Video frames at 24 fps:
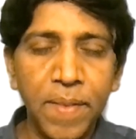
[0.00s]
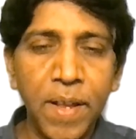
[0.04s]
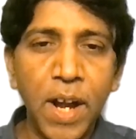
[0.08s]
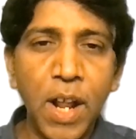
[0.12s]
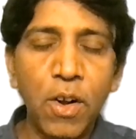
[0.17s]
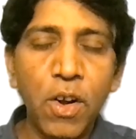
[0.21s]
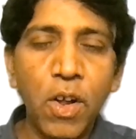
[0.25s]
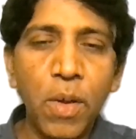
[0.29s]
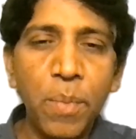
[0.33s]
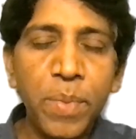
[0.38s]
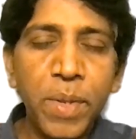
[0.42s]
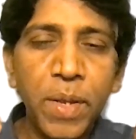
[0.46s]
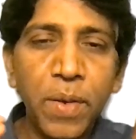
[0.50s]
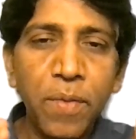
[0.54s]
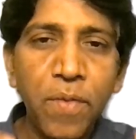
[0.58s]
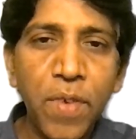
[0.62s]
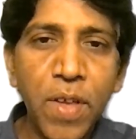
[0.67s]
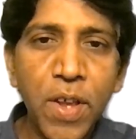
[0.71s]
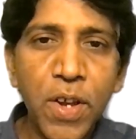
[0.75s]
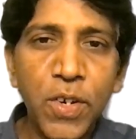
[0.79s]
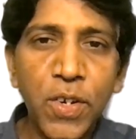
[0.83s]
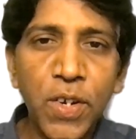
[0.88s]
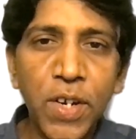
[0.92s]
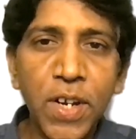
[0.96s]
that our
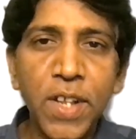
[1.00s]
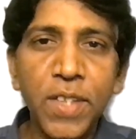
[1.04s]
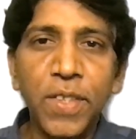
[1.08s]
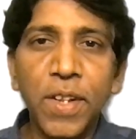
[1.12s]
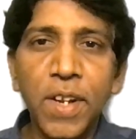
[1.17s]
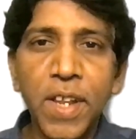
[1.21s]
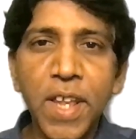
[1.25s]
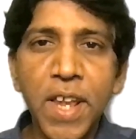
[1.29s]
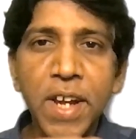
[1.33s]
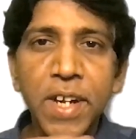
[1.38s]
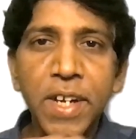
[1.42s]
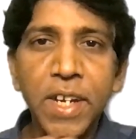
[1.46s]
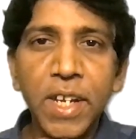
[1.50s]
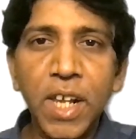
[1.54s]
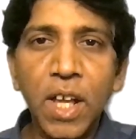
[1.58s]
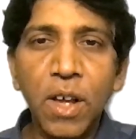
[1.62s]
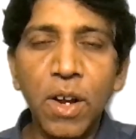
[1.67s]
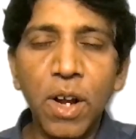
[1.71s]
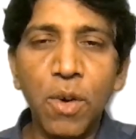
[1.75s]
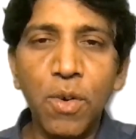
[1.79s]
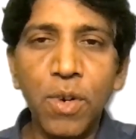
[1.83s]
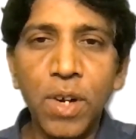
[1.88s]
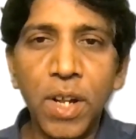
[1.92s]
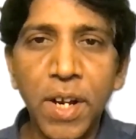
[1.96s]
observation is creating
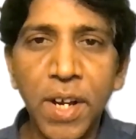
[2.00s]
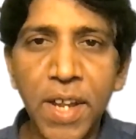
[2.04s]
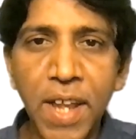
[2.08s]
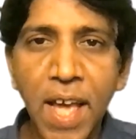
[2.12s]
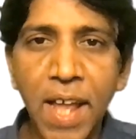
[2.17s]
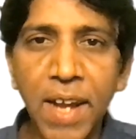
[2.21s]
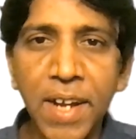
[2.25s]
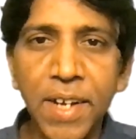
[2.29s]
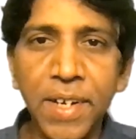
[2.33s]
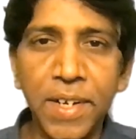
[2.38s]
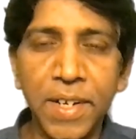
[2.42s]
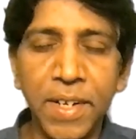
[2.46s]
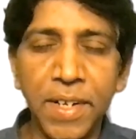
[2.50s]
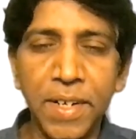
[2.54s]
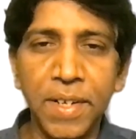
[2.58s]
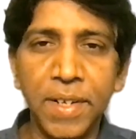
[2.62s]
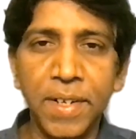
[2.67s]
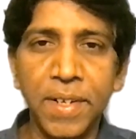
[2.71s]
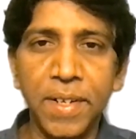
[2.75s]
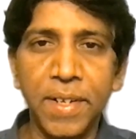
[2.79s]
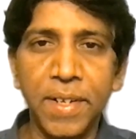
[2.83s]
our outer reality.